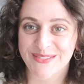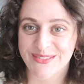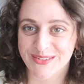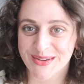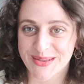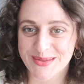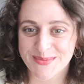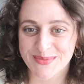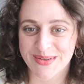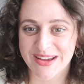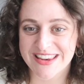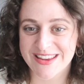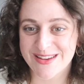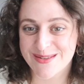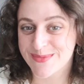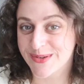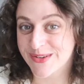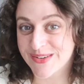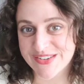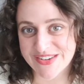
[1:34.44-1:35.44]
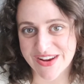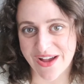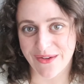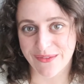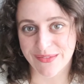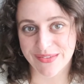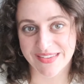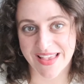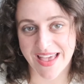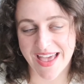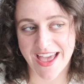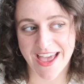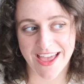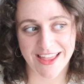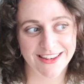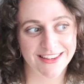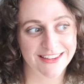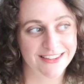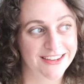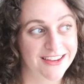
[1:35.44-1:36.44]
in my new bookshelves,
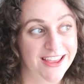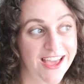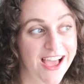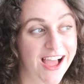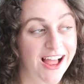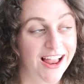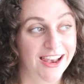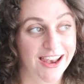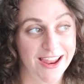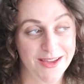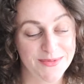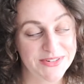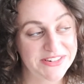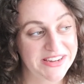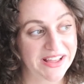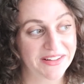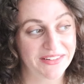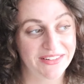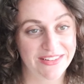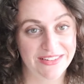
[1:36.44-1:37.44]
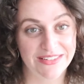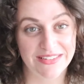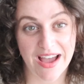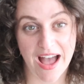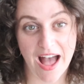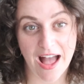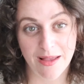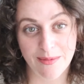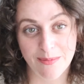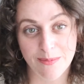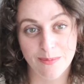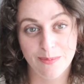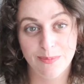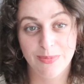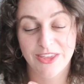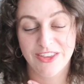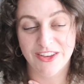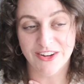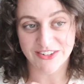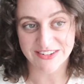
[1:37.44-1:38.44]
and let me tell you, I'm
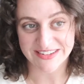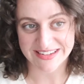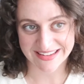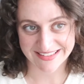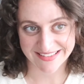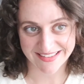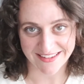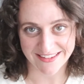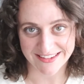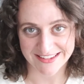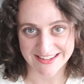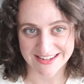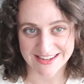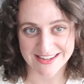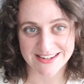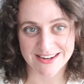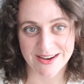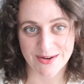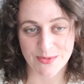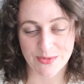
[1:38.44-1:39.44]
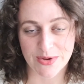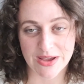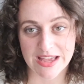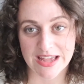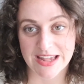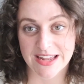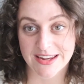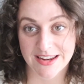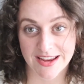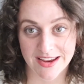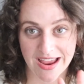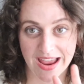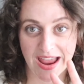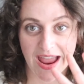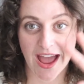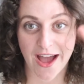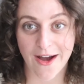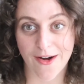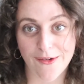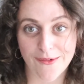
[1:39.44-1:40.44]
beyond excited with
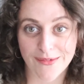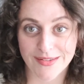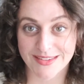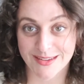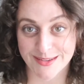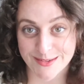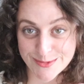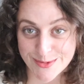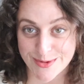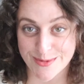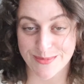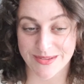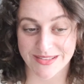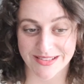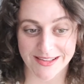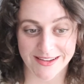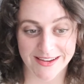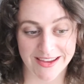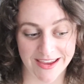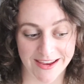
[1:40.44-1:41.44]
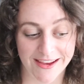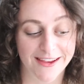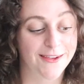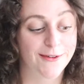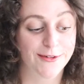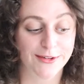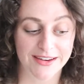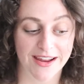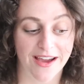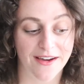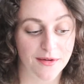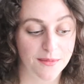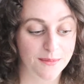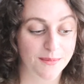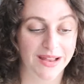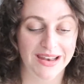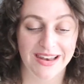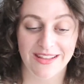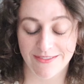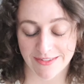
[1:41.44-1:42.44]
how this room is looking. You are now in
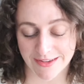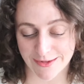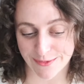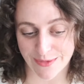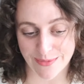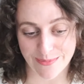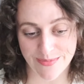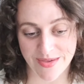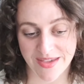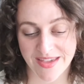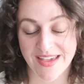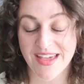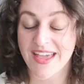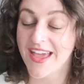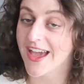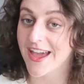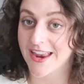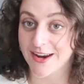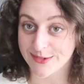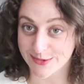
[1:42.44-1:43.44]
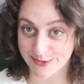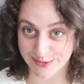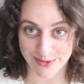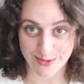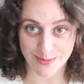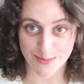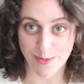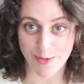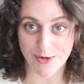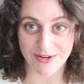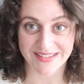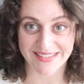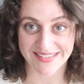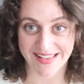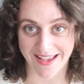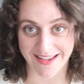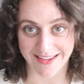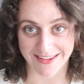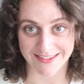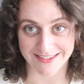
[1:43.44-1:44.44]
my living room, and I'll show you more in a
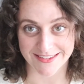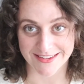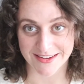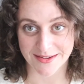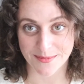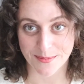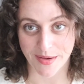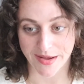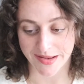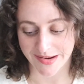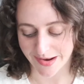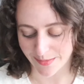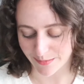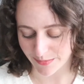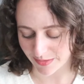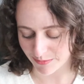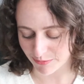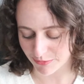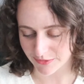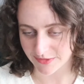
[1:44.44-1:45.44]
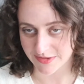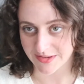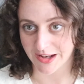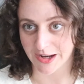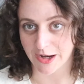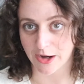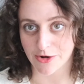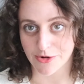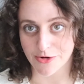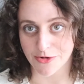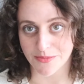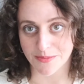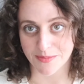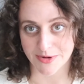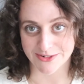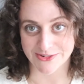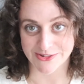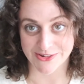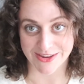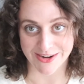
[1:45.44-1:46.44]
second. But let me put the little
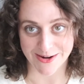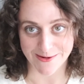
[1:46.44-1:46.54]
munchkin